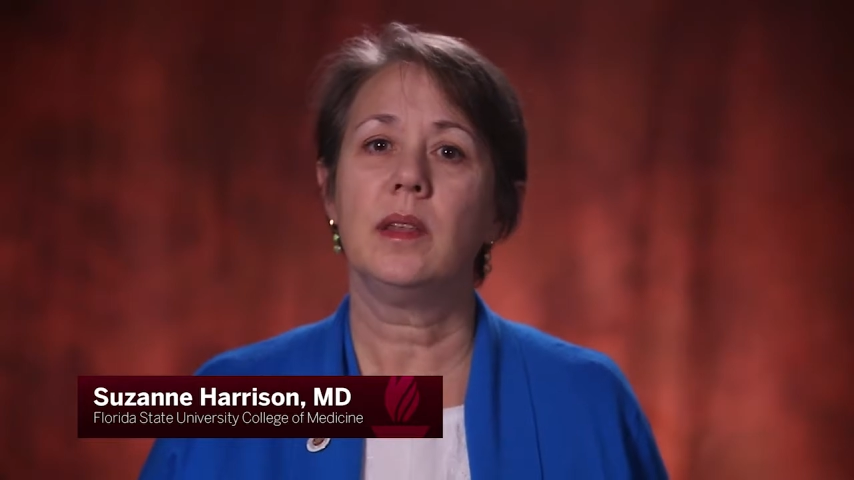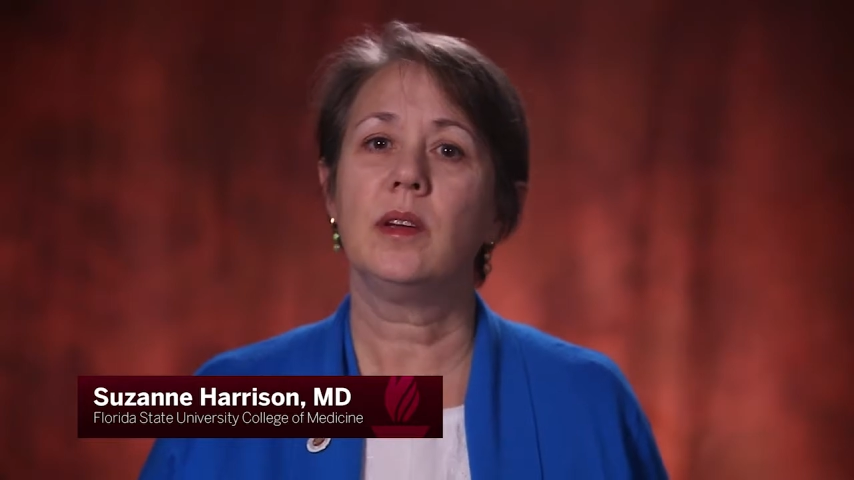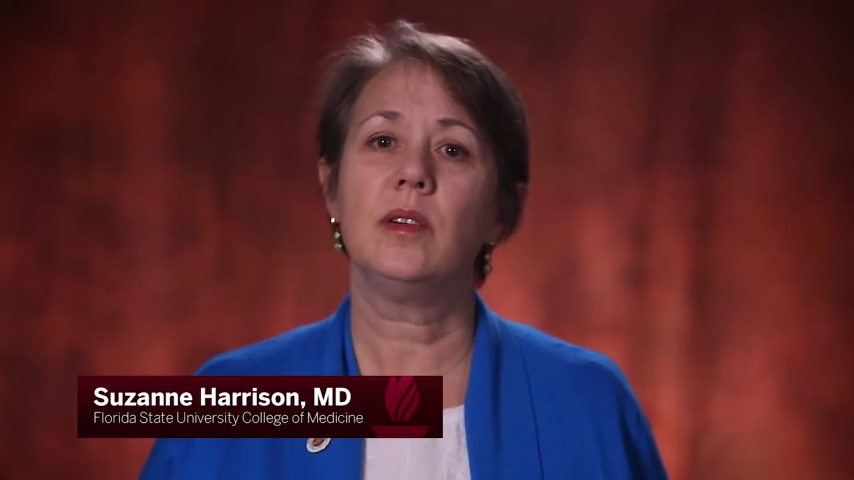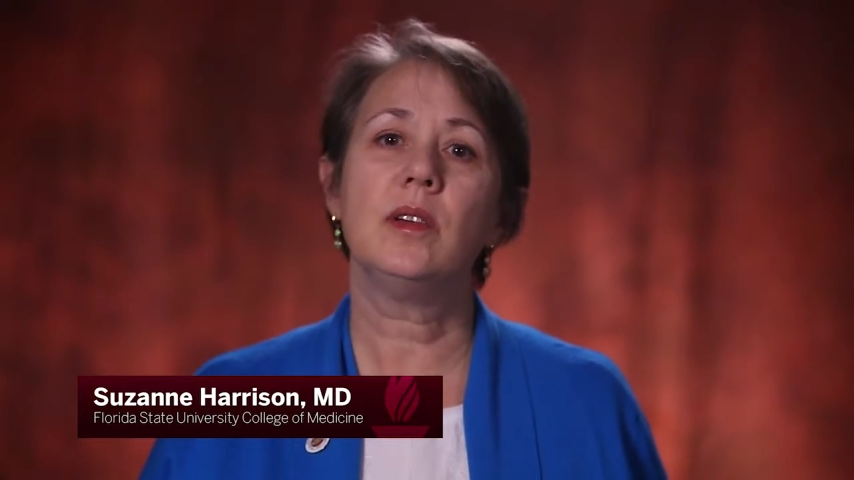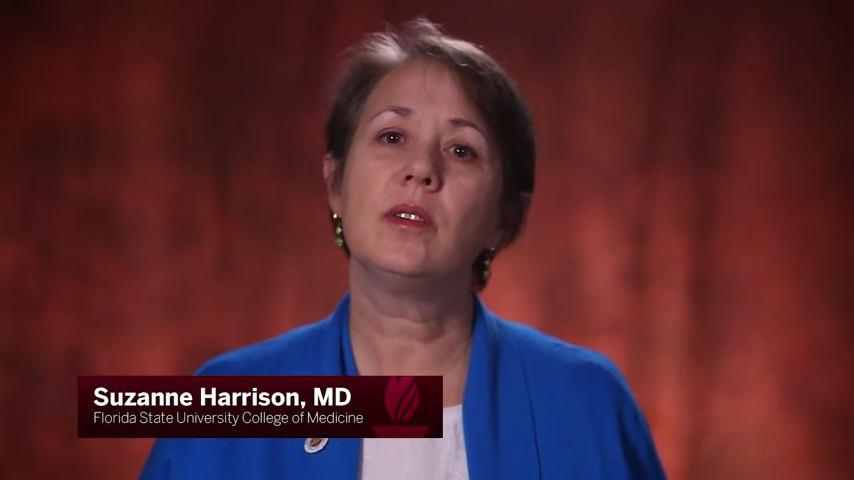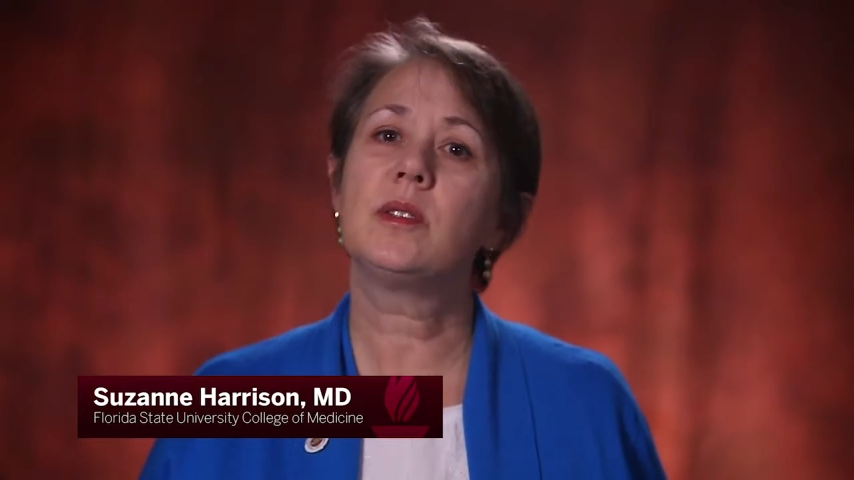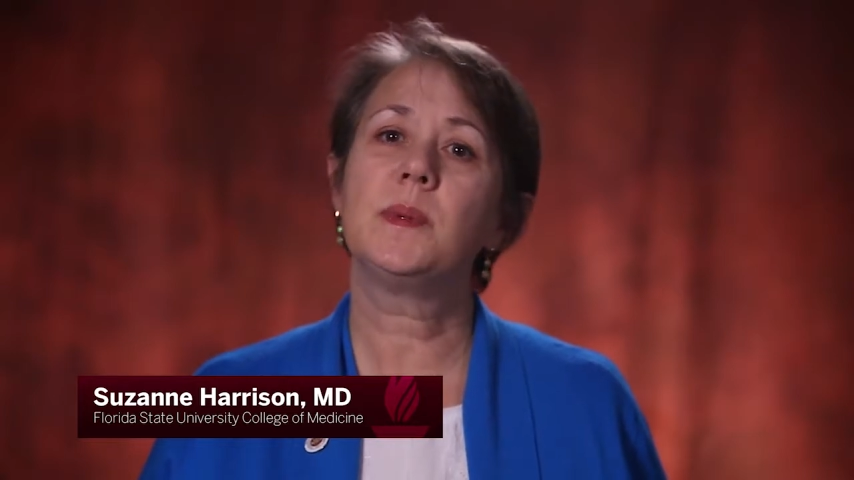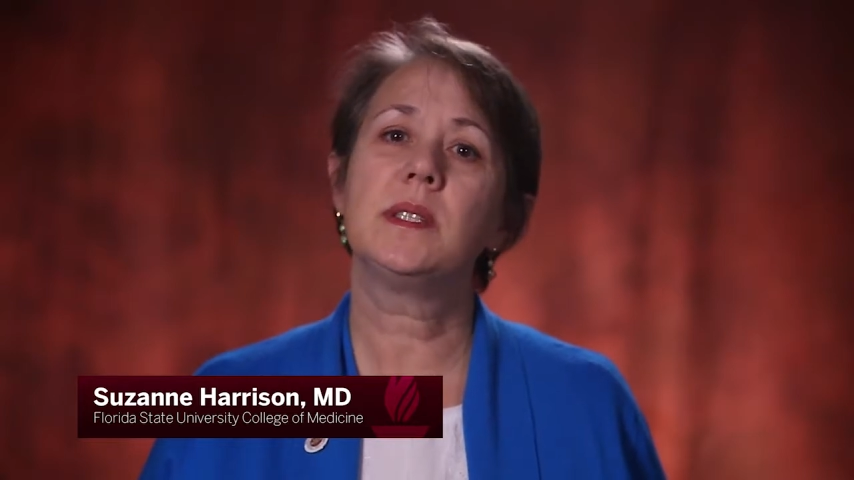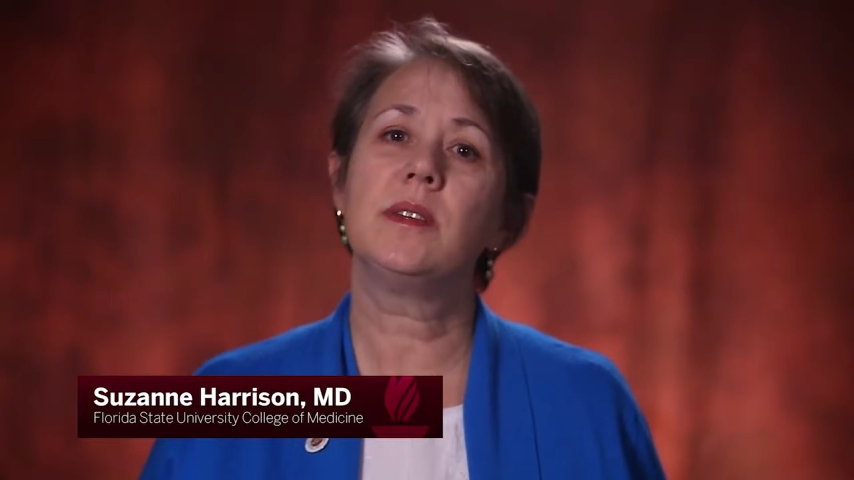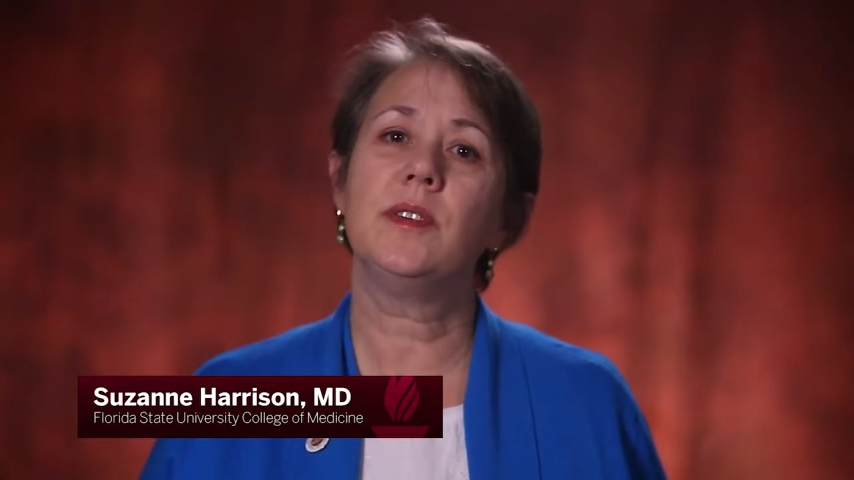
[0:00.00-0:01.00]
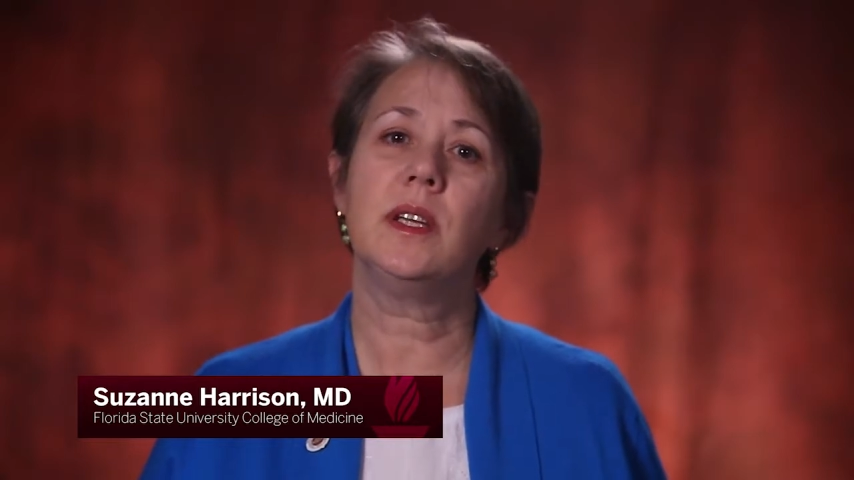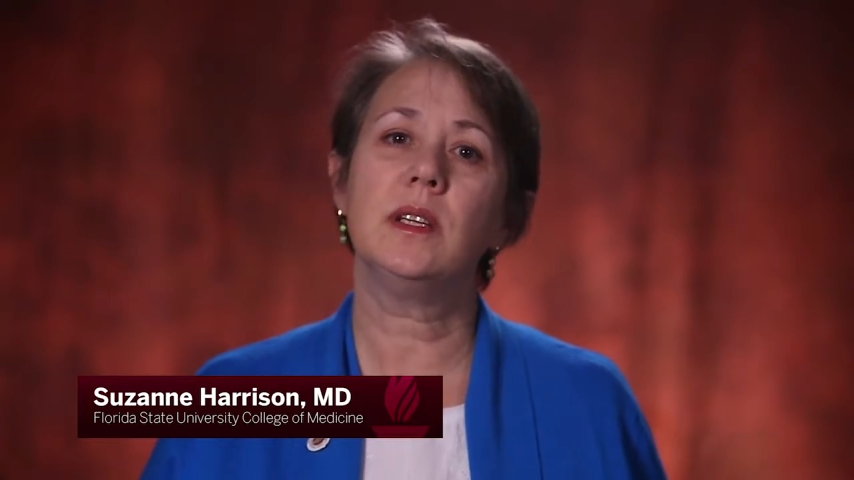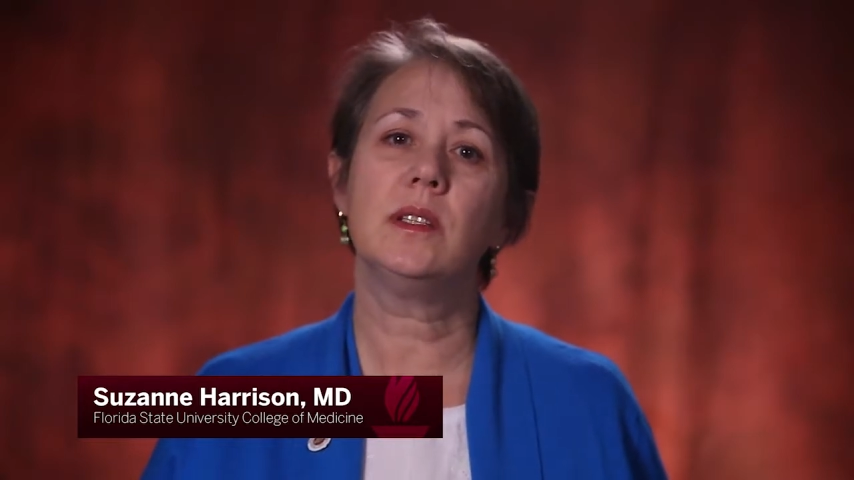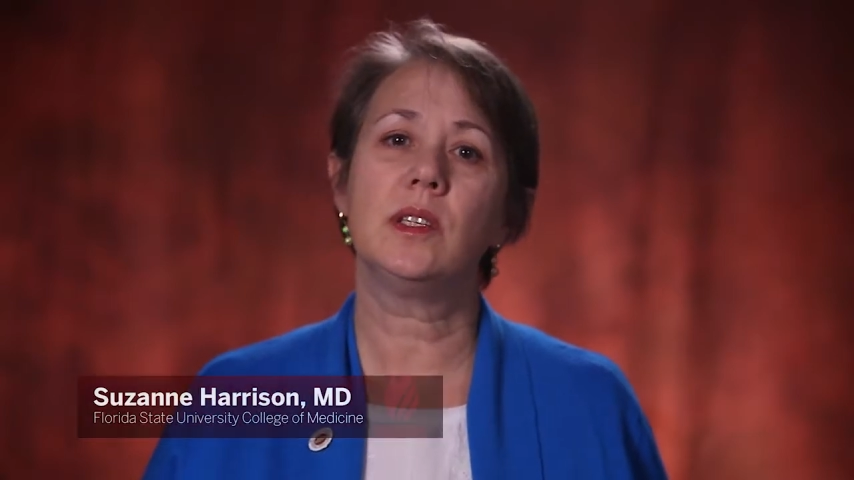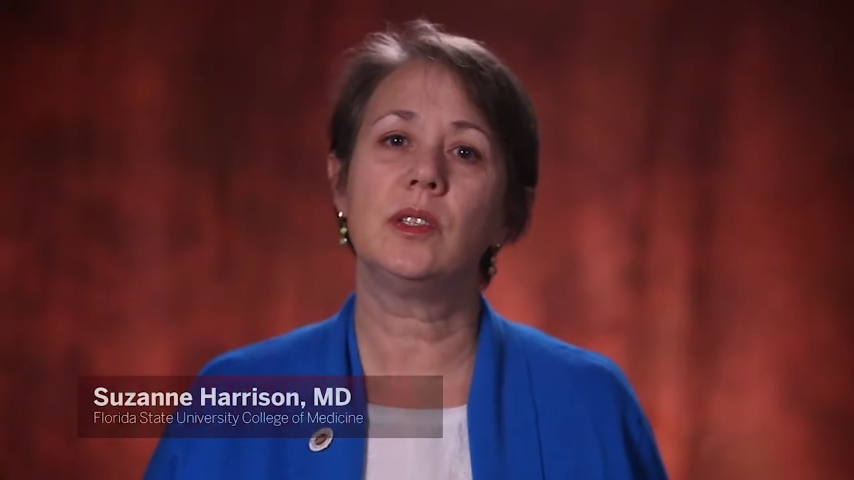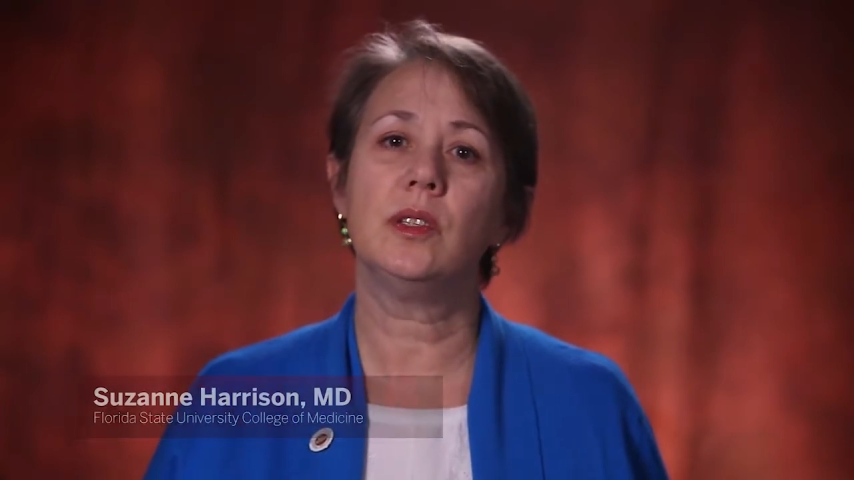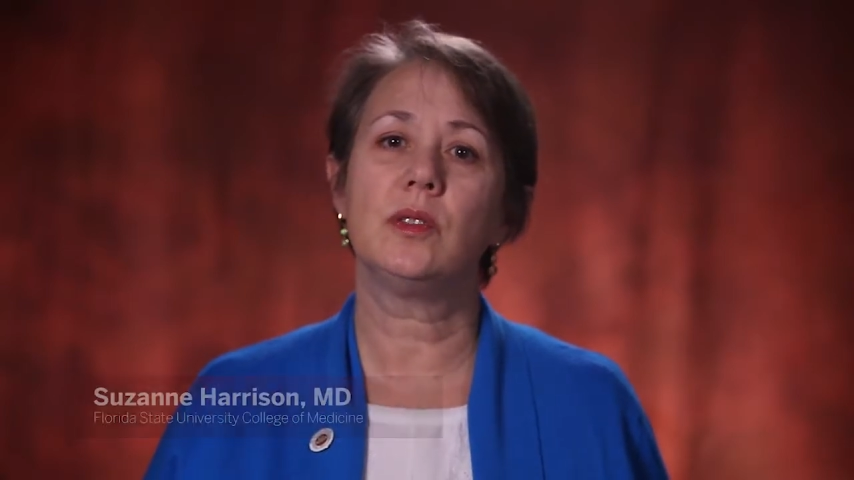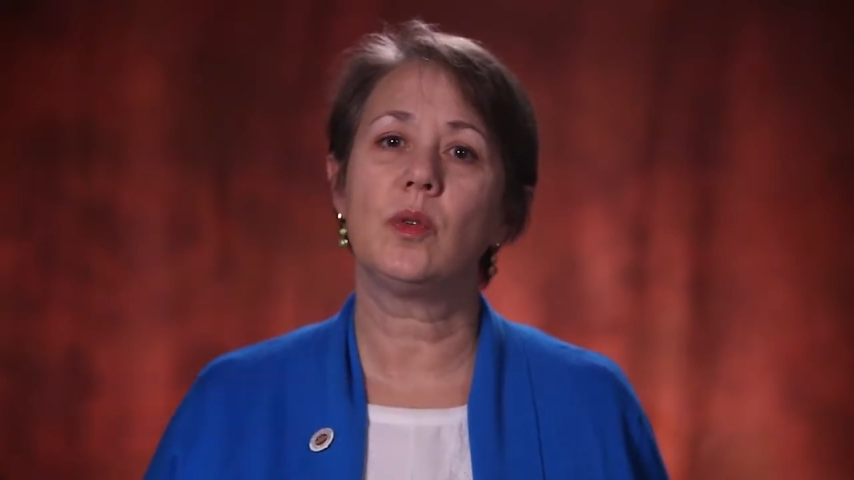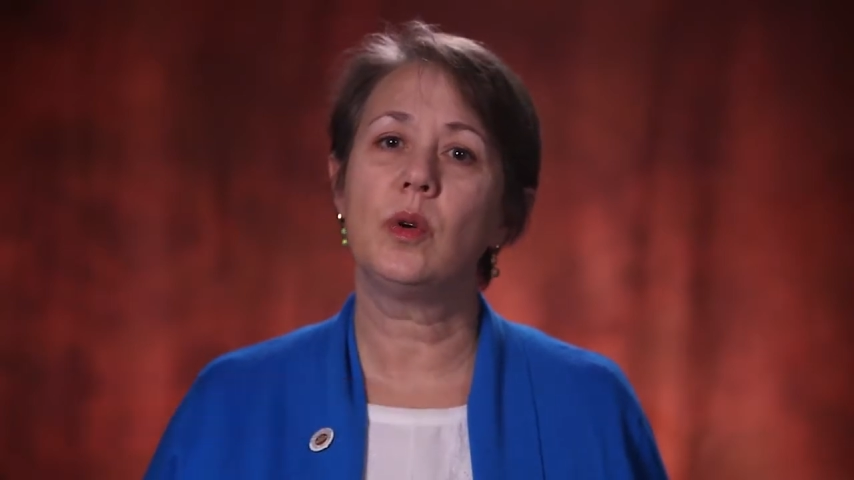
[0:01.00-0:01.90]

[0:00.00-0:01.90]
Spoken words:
there are no specific conditions